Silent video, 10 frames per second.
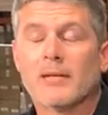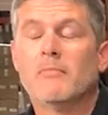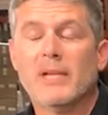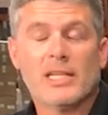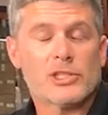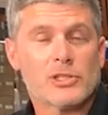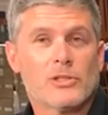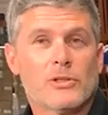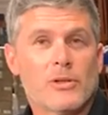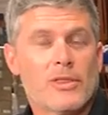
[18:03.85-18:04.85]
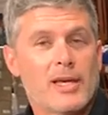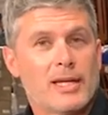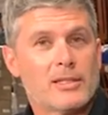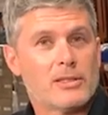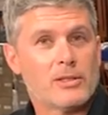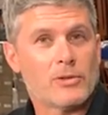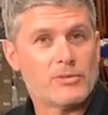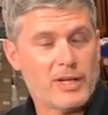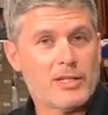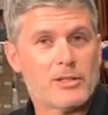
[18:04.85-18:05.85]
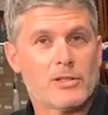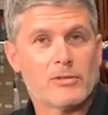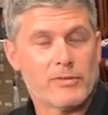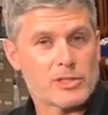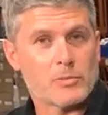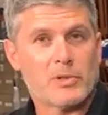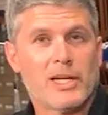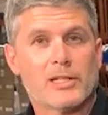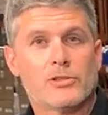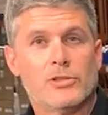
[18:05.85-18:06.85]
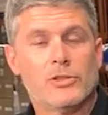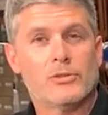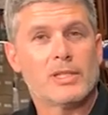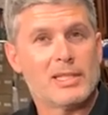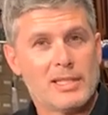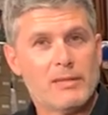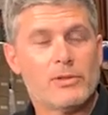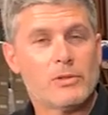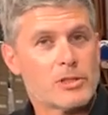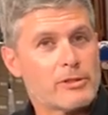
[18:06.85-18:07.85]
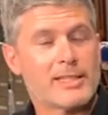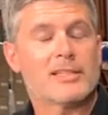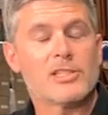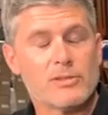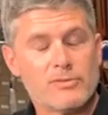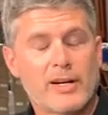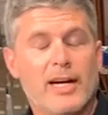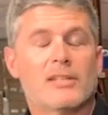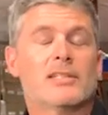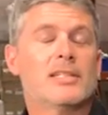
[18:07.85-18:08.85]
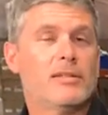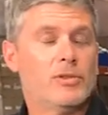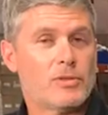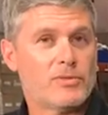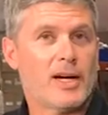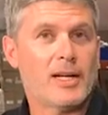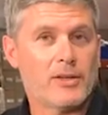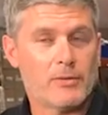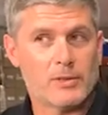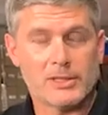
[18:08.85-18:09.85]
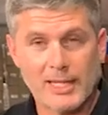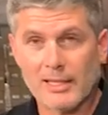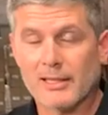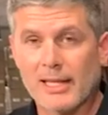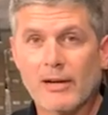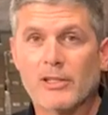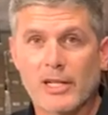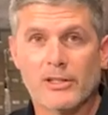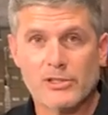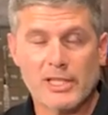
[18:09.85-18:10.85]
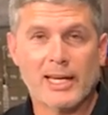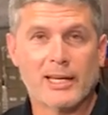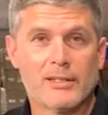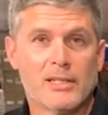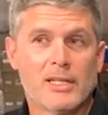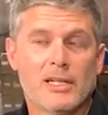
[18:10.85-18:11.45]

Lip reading: make sure that your vendor, whoever's supplying it to you, can give you a translation file, can give you a file that will tell it how to understand